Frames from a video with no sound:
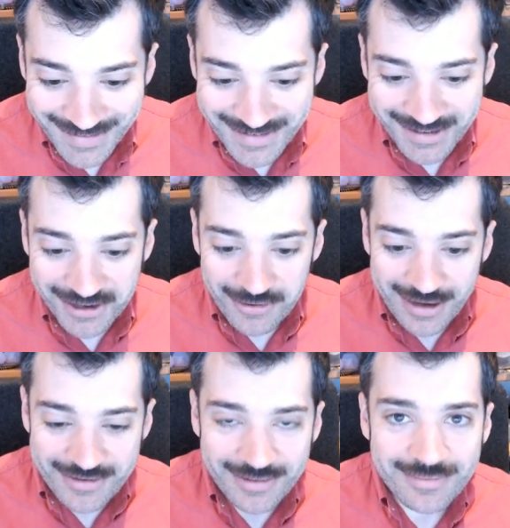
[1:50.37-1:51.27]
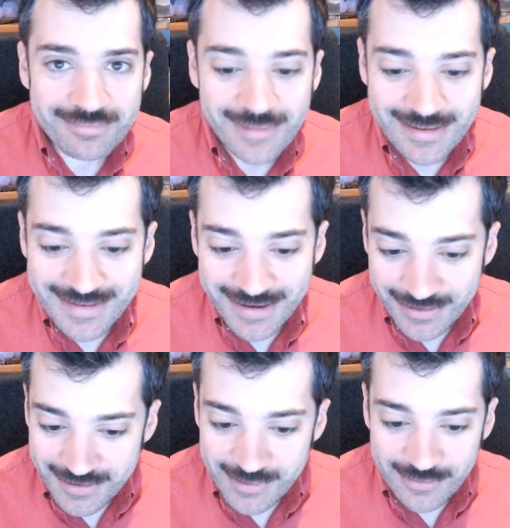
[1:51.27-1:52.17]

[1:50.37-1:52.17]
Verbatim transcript: this isn't a correction necessarily,